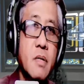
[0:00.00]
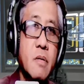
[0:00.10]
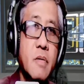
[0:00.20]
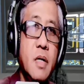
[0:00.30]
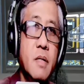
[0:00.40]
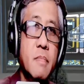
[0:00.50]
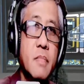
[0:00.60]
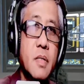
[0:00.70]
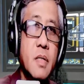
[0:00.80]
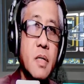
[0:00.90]
Alright,
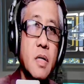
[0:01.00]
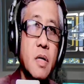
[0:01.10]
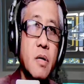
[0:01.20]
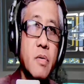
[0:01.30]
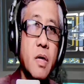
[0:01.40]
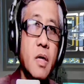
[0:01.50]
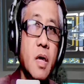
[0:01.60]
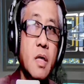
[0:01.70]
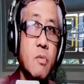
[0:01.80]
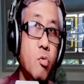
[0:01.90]
okay,
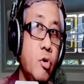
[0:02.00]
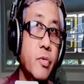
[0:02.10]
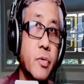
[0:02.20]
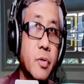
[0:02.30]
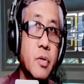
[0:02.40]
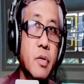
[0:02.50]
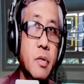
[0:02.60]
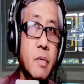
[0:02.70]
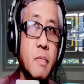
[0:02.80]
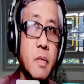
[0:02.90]
and
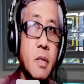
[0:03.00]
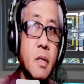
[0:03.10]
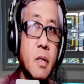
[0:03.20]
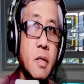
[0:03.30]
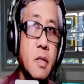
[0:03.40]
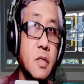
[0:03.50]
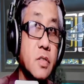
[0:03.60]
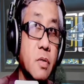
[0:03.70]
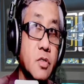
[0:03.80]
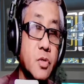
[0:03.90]
water is
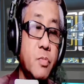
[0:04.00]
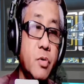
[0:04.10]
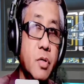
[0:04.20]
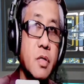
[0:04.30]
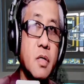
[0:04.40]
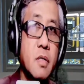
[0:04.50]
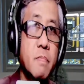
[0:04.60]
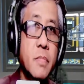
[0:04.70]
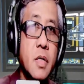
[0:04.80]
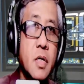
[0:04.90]
transported
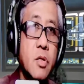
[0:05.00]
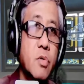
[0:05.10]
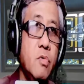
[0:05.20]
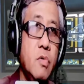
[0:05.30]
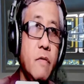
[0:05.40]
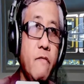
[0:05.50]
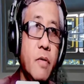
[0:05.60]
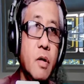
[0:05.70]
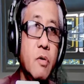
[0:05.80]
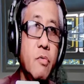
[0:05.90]
through the
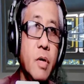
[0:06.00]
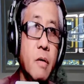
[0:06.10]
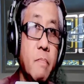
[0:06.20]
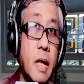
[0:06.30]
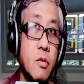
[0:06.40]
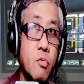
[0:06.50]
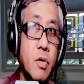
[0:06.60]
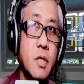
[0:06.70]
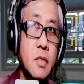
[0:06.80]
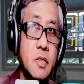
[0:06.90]
following
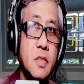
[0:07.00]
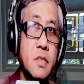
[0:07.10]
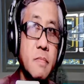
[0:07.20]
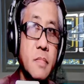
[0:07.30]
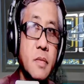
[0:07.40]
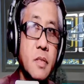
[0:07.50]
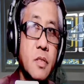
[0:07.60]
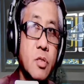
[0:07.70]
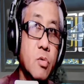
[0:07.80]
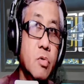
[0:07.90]
pathways
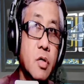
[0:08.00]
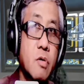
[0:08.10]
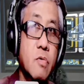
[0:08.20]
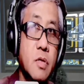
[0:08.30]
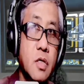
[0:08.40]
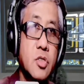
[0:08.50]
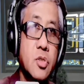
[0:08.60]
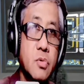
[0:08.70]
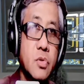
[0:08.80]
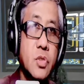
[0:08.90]
through the root
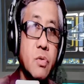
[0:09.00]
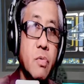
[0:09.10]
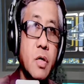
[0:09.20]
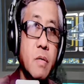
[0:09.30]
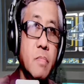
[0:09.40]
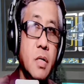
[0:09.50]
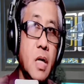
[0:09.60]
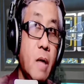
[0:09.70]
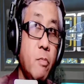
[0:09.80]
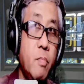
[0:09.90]
tissues. So we have the
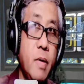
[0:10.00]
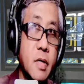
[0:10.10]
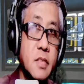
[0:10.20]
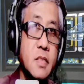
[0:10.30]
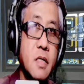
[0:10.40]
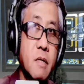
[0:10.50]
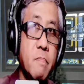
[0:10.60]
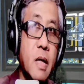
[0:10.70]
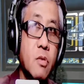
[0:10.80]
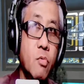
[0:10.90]
apoplastic
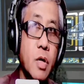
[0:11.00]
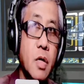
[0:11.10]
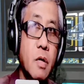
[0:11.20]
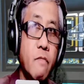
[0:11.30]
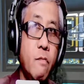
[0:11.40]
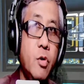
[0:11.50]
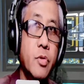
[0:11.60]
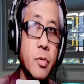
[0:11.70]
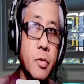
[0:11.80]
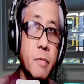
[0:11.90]
pathway of water